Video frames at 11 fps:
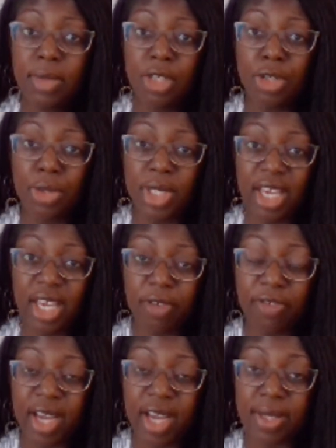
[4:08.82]
to save your
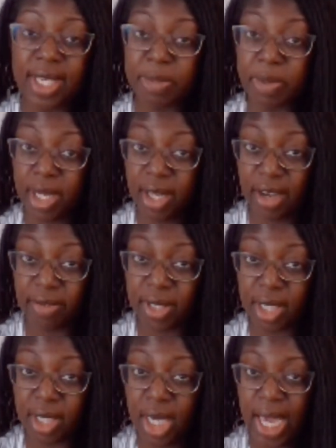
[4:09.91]
files as PDFs.
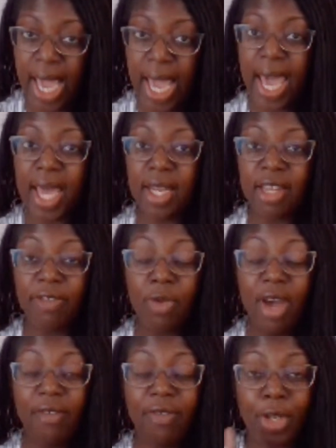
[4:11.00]
And if you
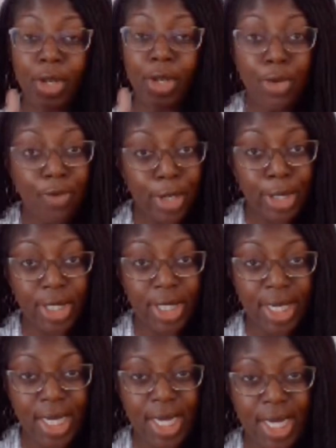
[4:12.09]
have the new
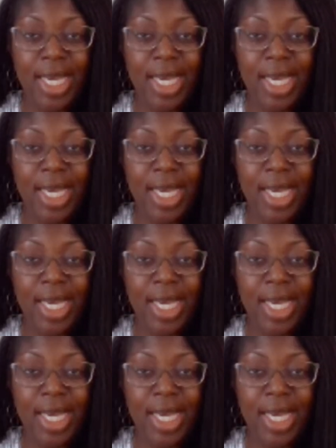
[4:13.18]
version,